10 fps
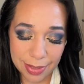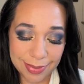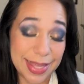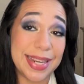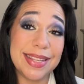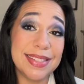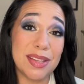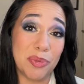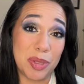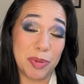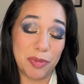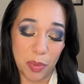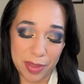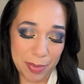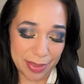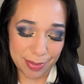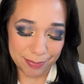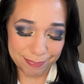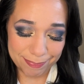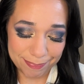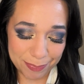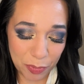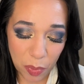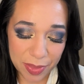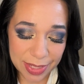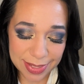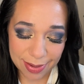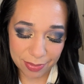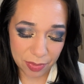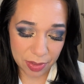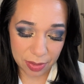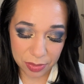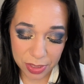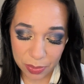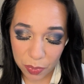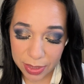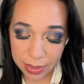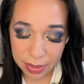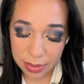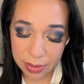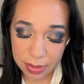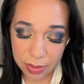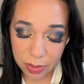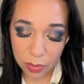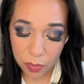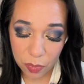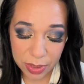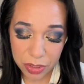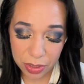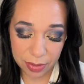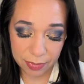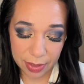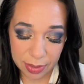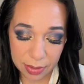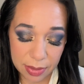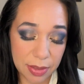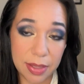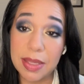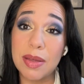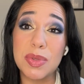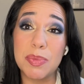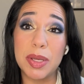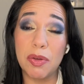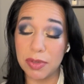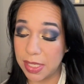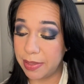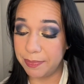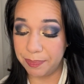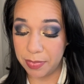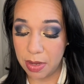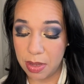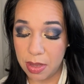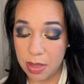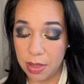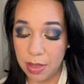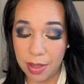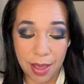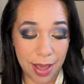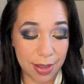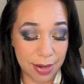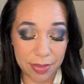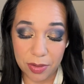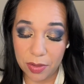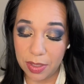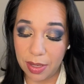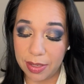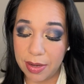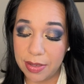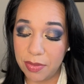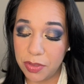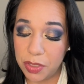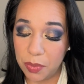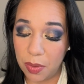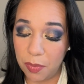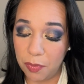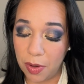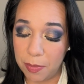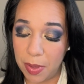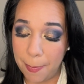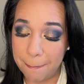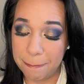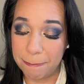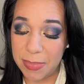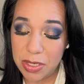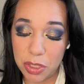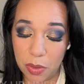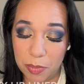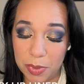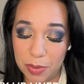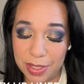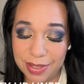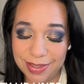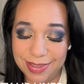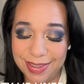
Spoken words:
they didn't consult me before they made them, before they decided on the colors. They really should have, I think. I think that was a big oversight. I got another duo from Misho Beauty,